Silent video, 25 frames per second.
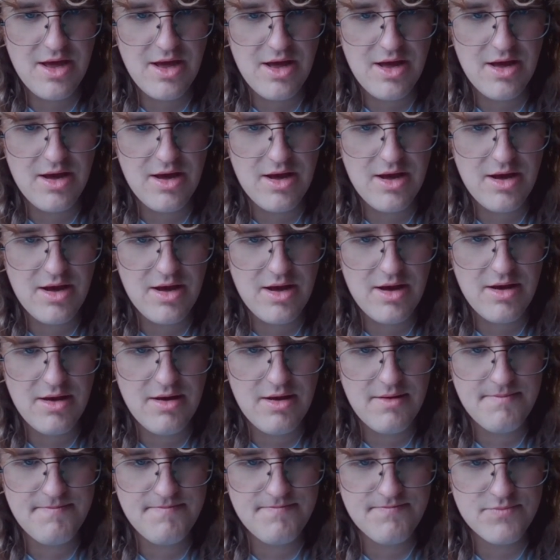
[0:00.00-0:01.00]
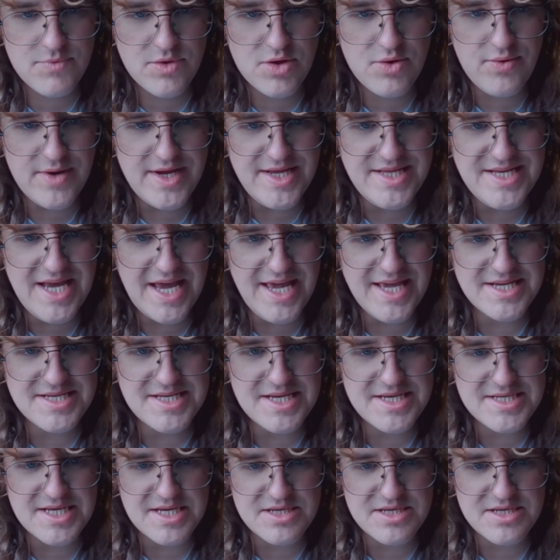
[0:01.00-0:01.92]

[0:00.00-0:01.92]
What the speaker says: Queen takes is